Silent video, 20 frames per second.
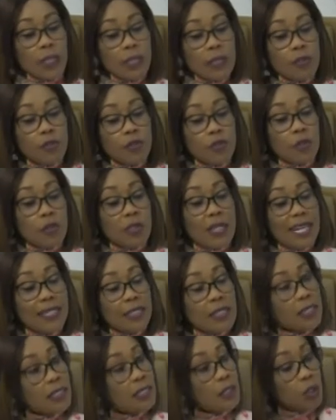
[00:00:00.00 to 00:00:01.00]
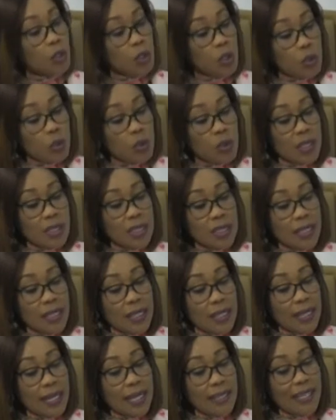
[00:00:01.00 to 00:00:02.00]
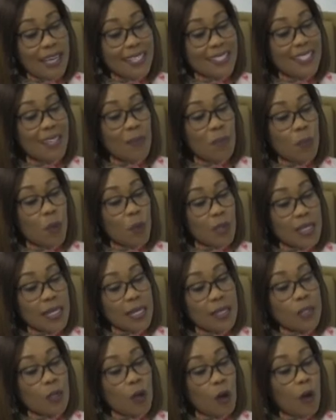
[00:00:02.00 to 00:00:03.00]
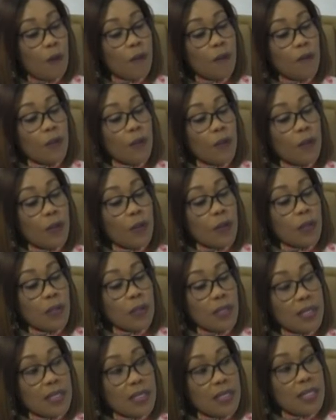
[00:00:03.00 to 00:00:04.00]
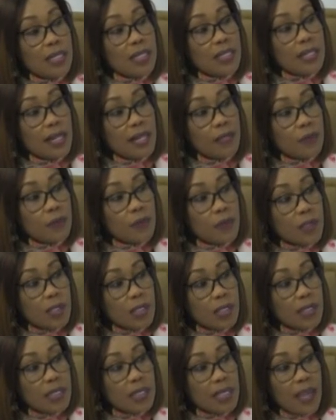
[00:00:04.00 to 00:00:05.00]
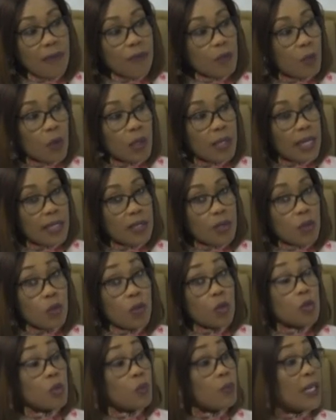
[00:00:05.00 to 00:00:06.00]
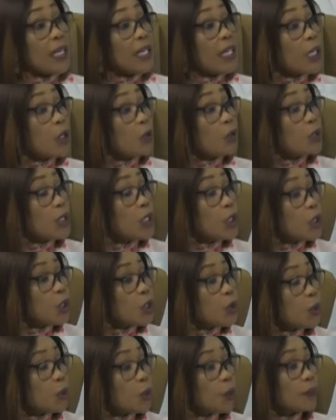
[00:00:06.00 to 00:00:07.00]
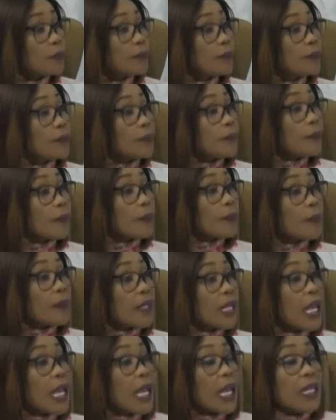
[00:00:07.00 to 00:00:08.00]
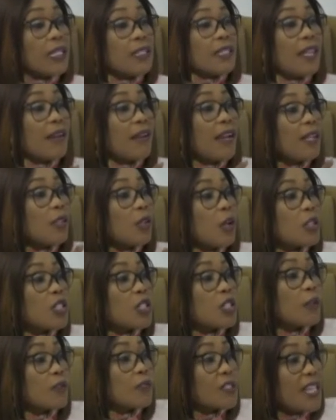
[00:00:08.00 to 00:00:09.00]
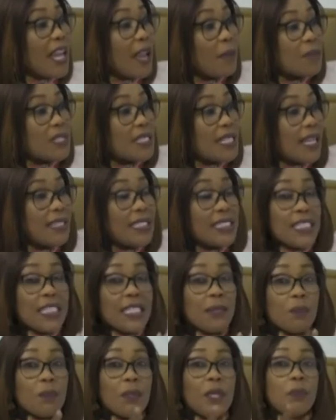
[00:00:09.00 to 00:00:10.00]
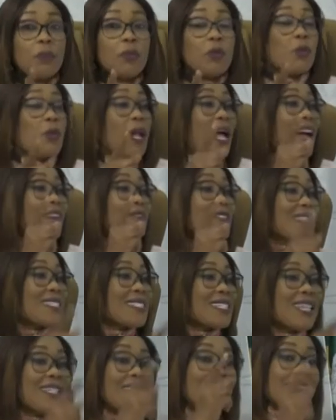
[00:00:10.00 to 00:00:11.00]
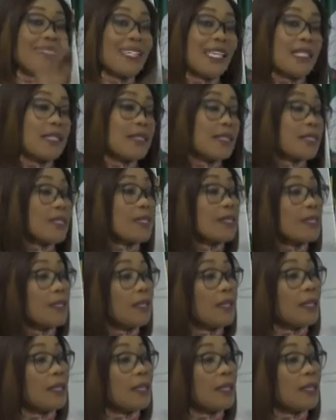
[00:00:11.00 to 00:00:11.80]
So that's the use and that's the importance of the state task forces. Everyone has a role to play, including you. There are lots of times that people have seen things.